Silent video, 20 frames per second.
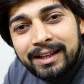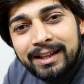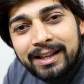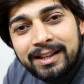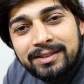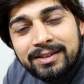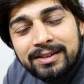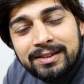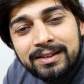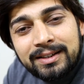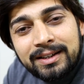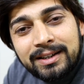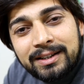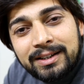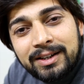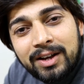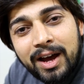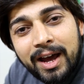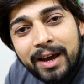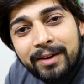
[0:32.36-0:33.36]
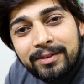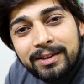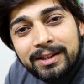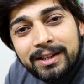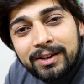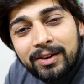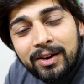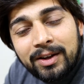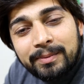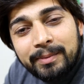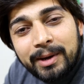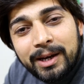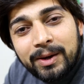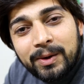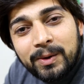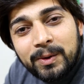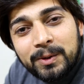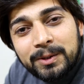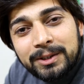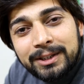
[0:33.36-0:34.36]
Can I just learn everything on my
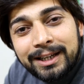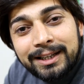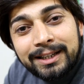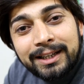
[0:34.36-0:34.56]
own?